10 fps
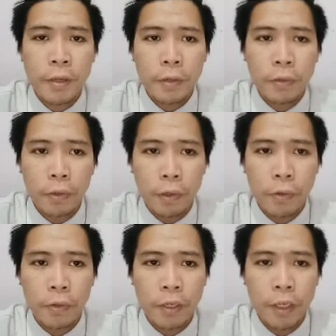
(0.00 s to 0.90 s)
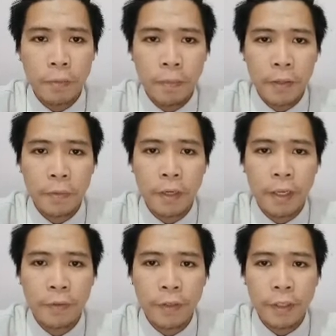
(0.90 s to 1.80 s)
So the experiment
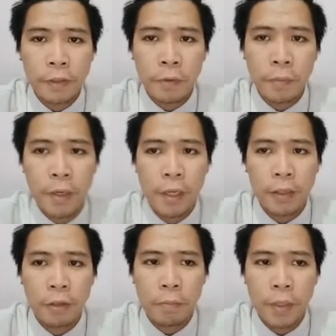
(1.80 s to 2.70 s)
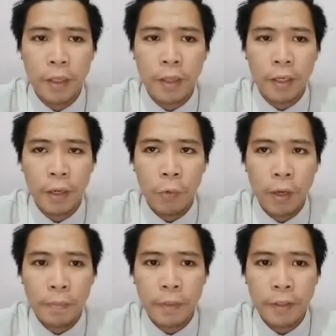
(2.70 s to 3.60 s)
and research will be done to meet the
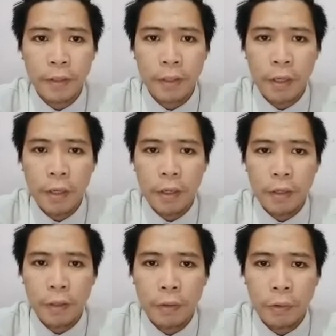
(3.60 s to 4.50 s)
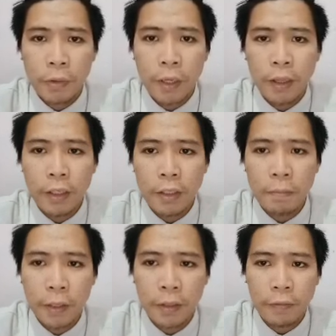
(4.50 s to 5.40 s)
requirements to get the
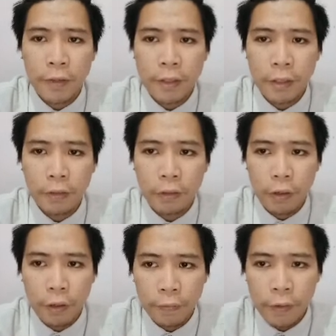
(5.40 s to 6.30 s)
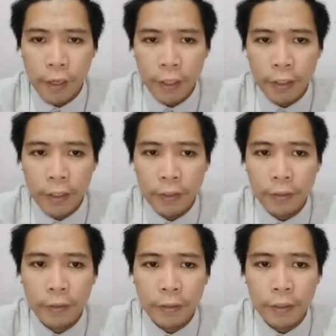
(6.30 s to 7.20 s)
expected result of collecting
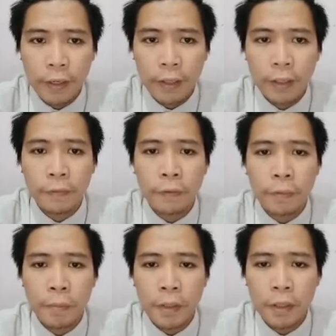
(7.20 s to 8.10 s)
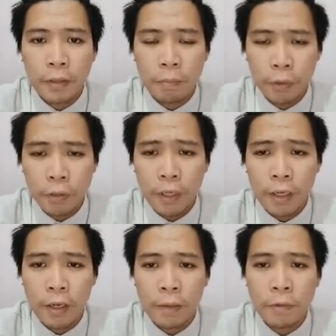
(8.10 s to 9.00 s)
the data from the
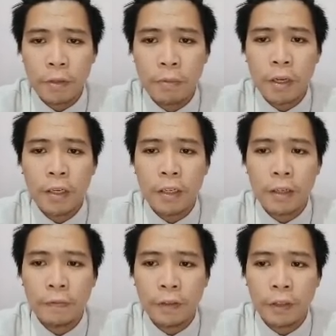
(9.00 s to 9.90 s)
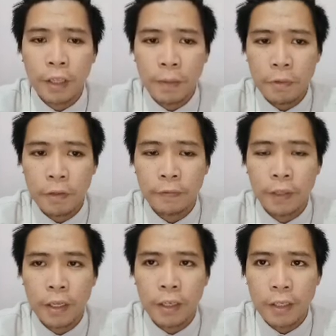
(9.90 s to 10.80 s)
motorcycle absorber under different types of
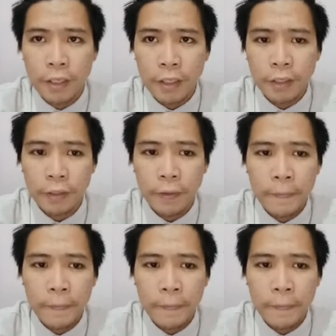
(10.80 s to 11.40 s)
tire condition.